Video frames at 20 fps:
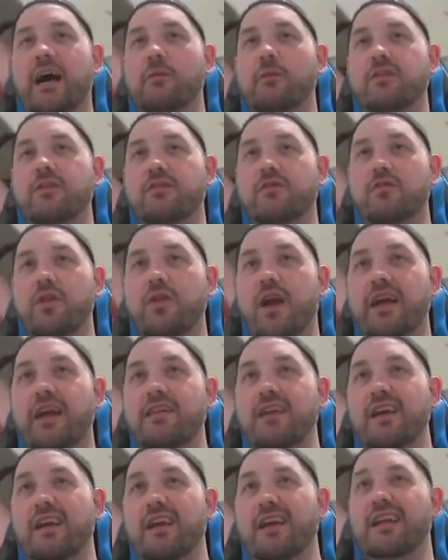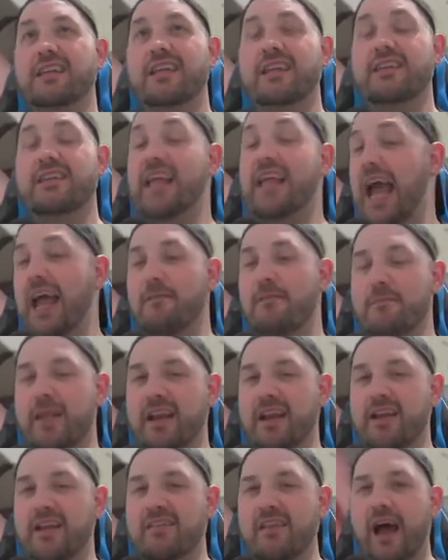which is great. Does add
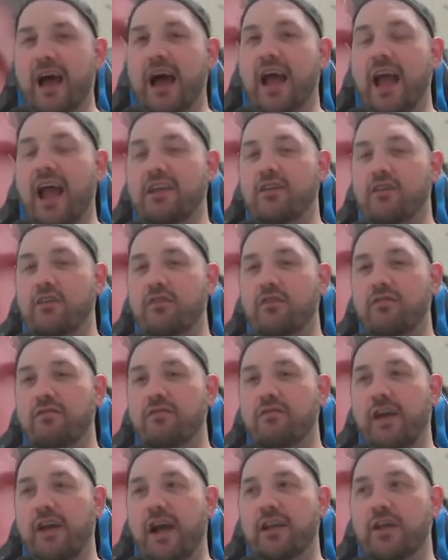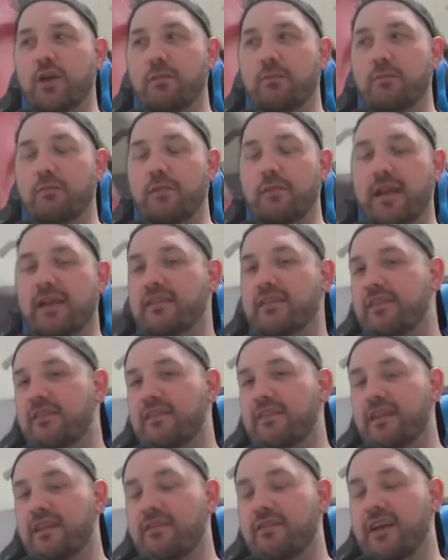Menace. I do value Menace
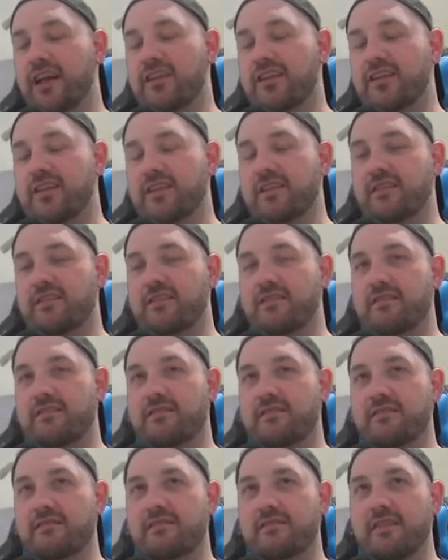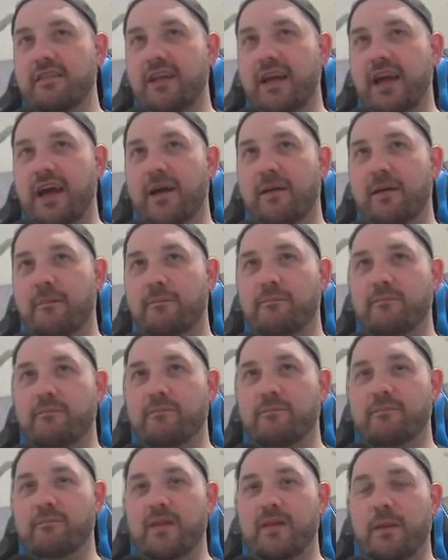as an evasion
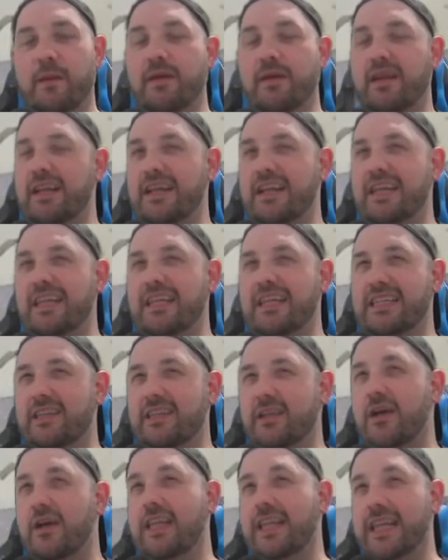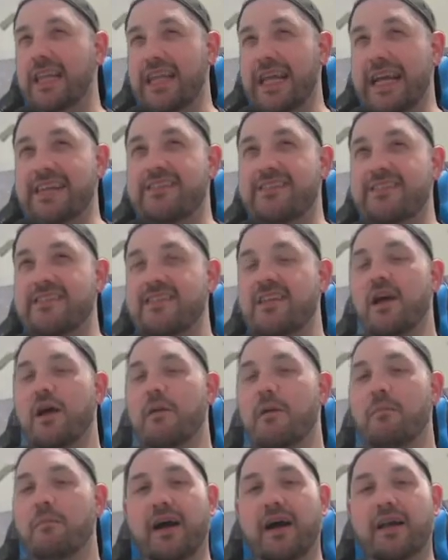ability a lot
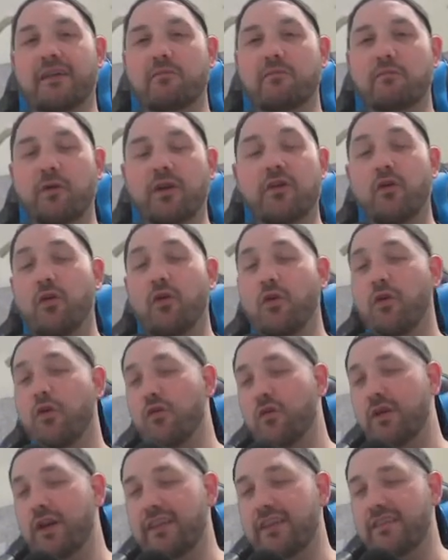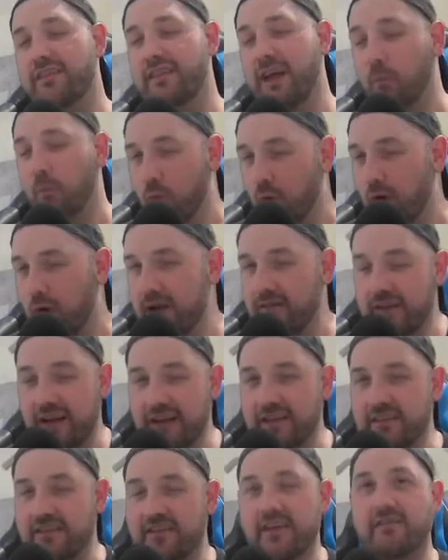less, but when you're already somewhat
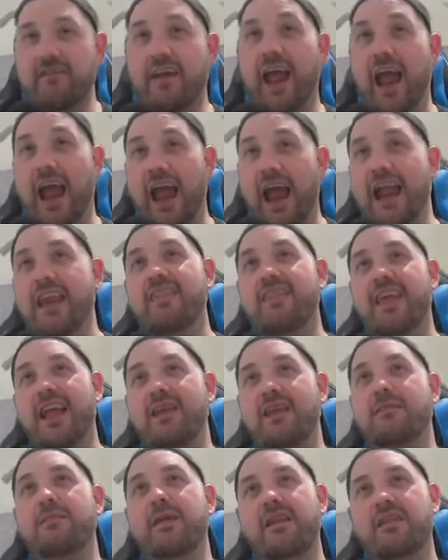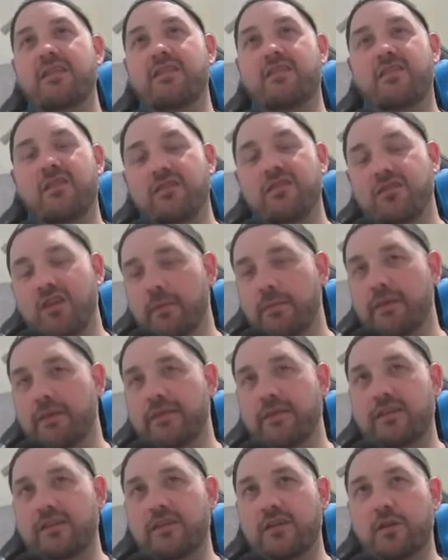evasive and then Menace on top
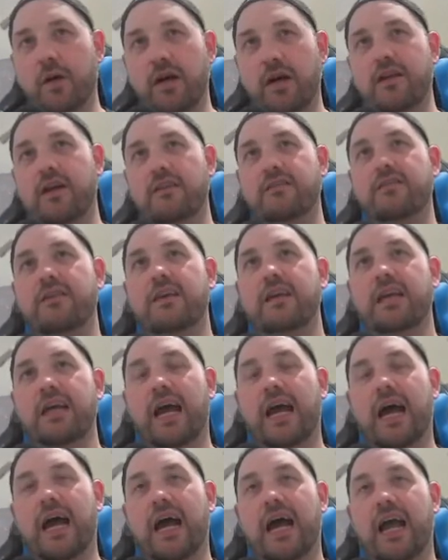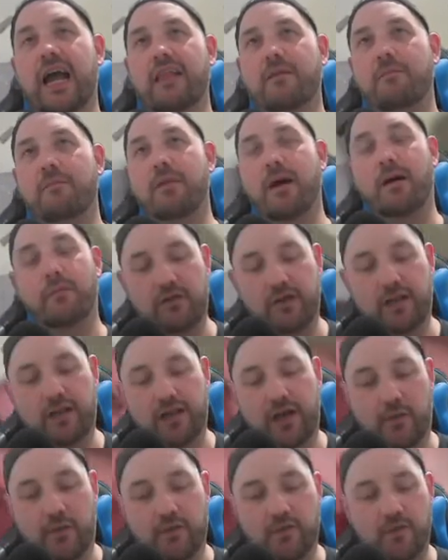is actually quite nice, and the pump
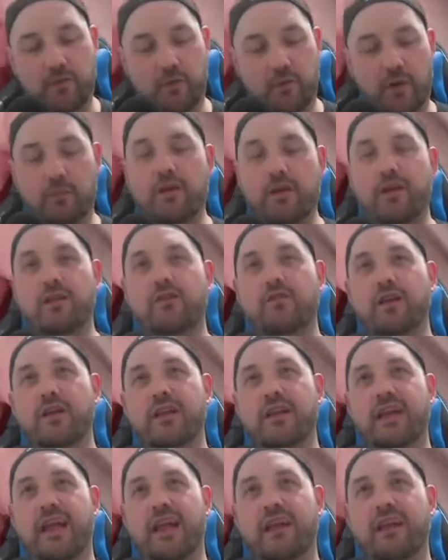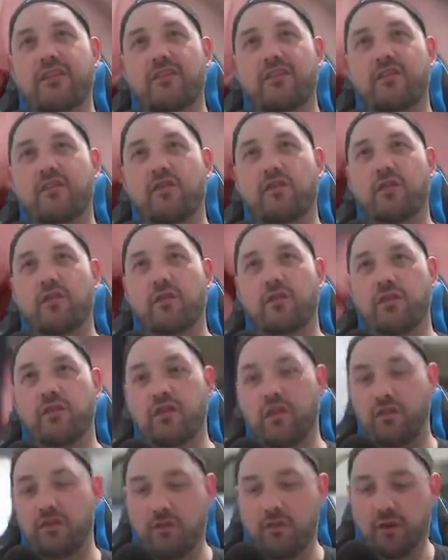really helps as well, but it's really there just to use
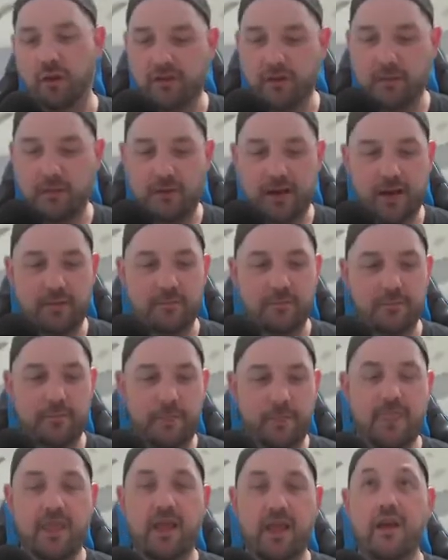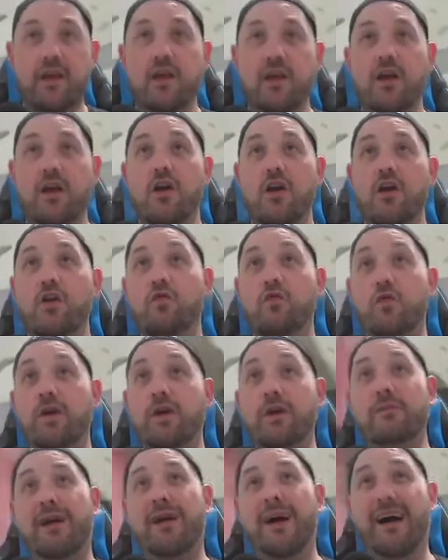as Phyrexia mana.
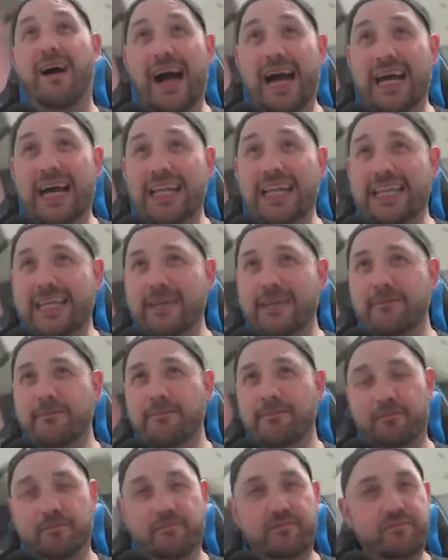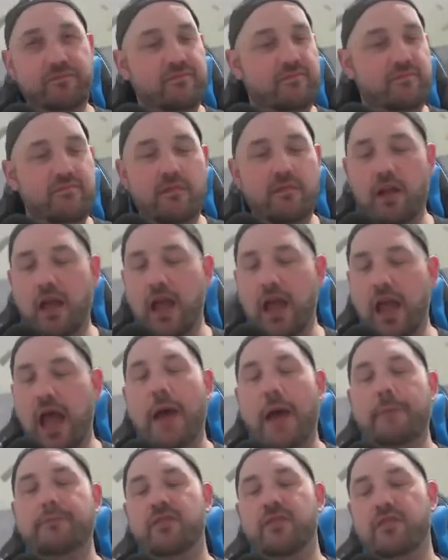Grim Hireling,
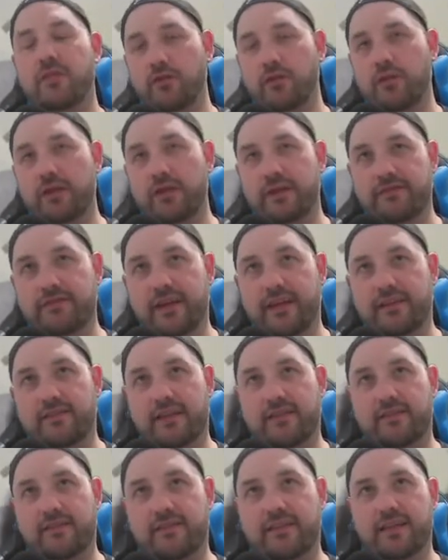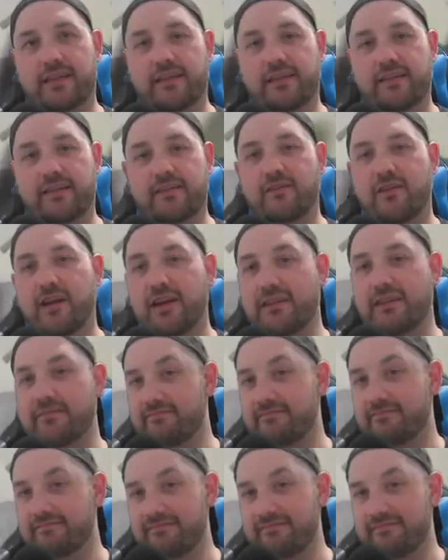absolutely fantastic in this, right?